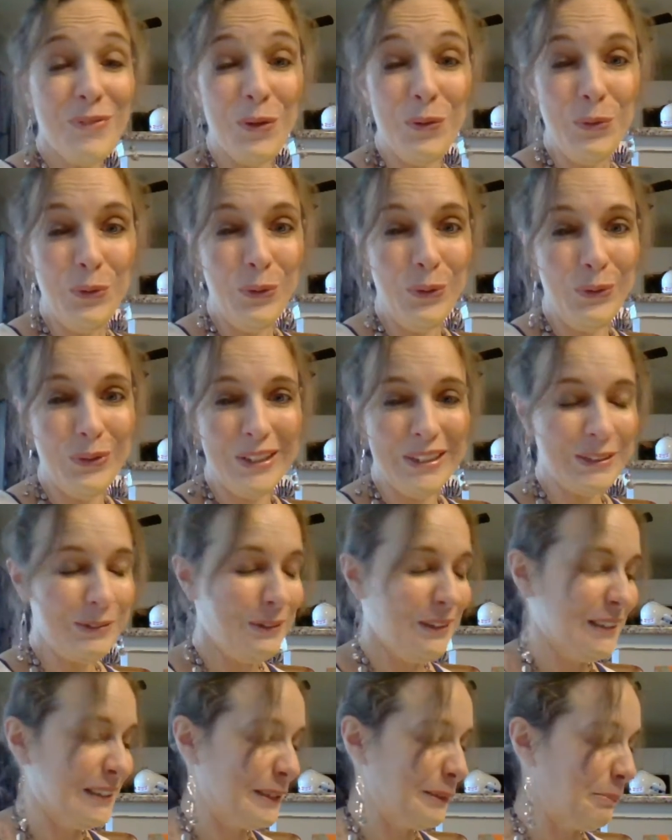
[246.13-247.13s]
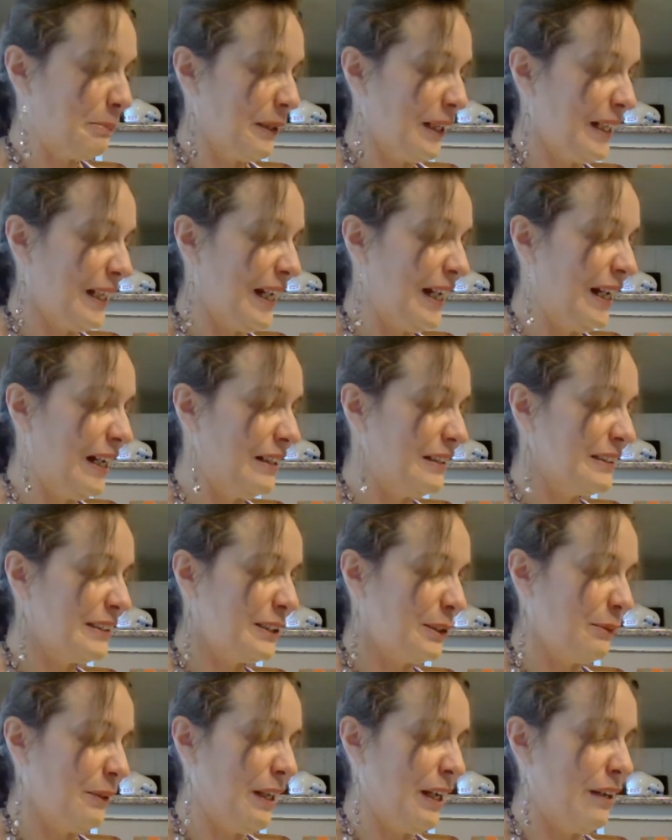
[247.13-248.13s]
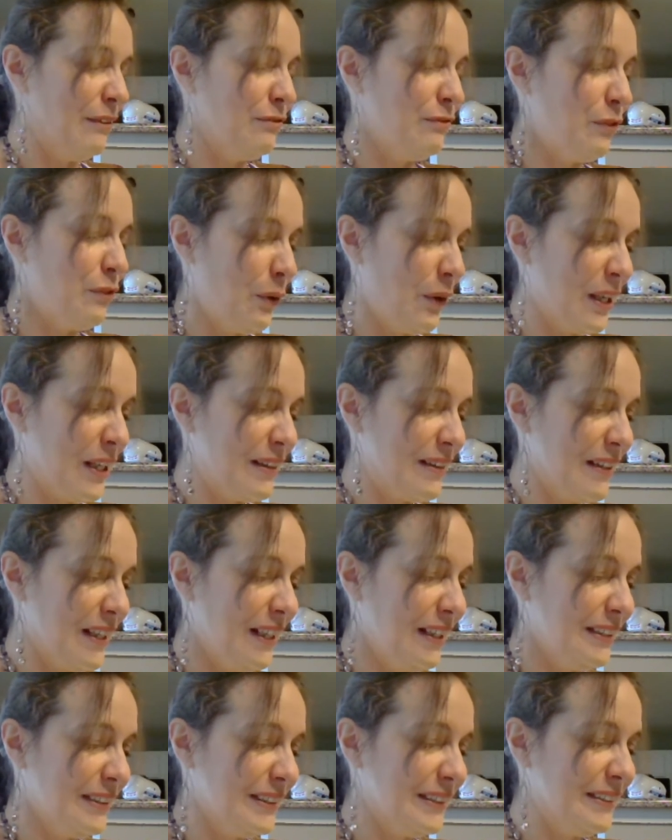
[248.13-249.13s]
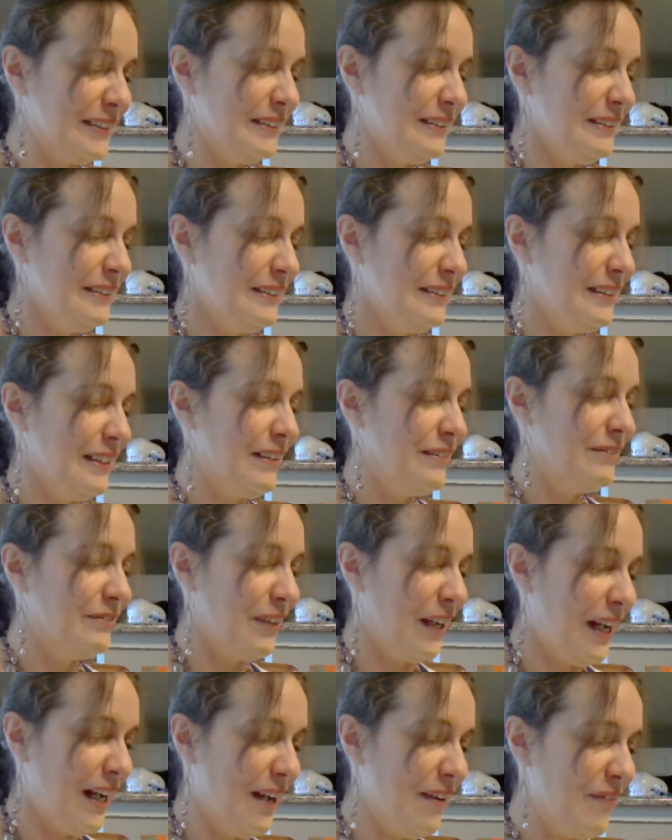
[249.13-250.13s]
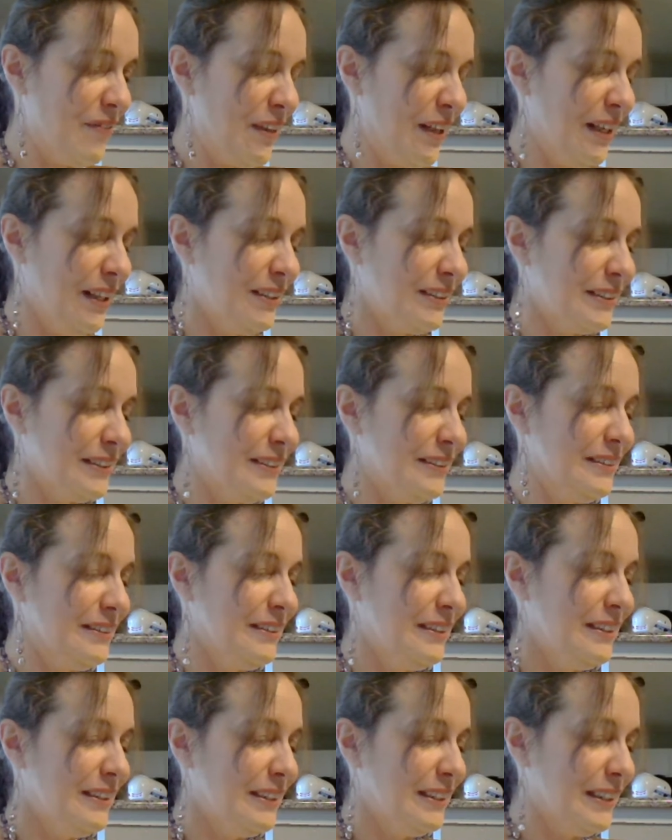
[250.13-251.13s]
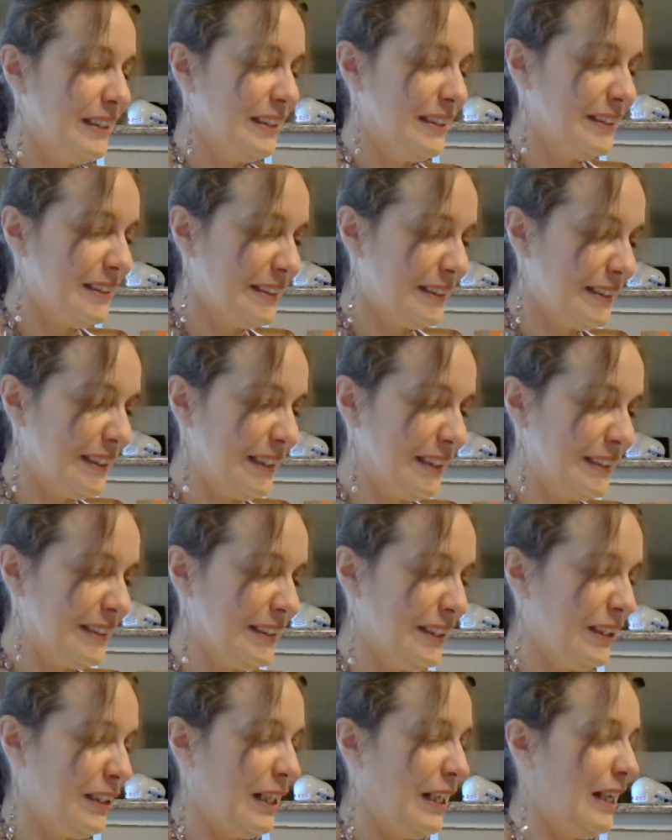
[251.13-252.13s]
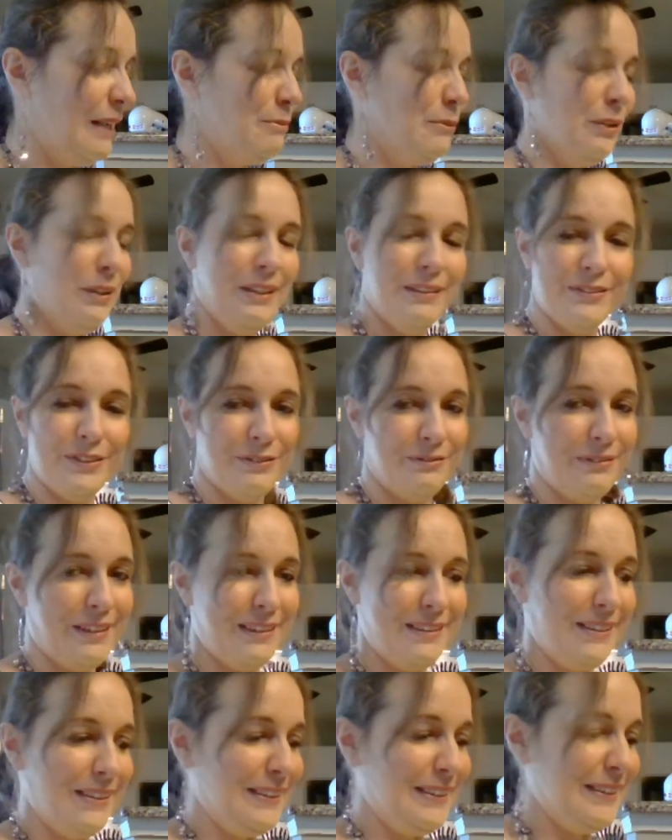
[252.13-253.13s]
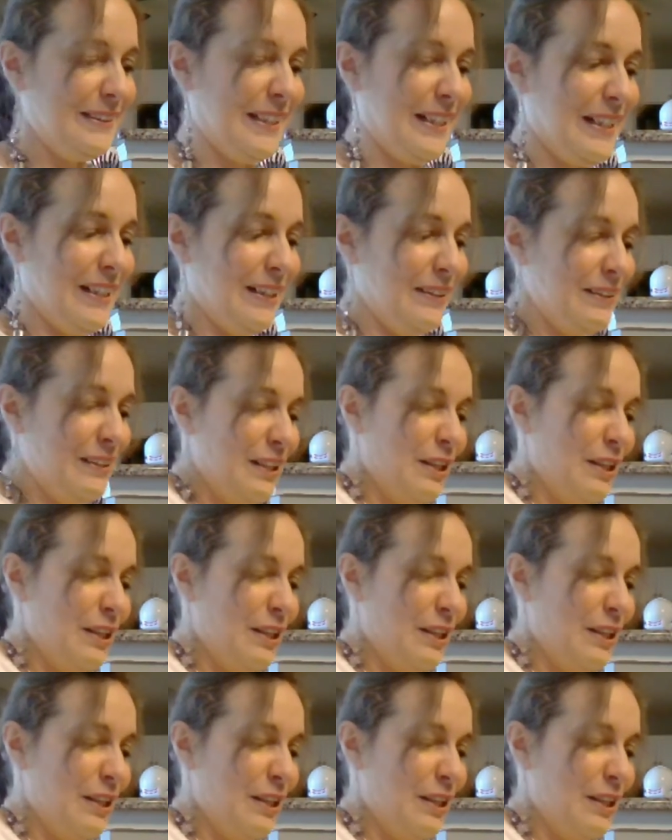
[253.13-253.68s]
Ooh, this one is spread out. So we have 40,000, 5,000, 600. I'm going to have to write this down.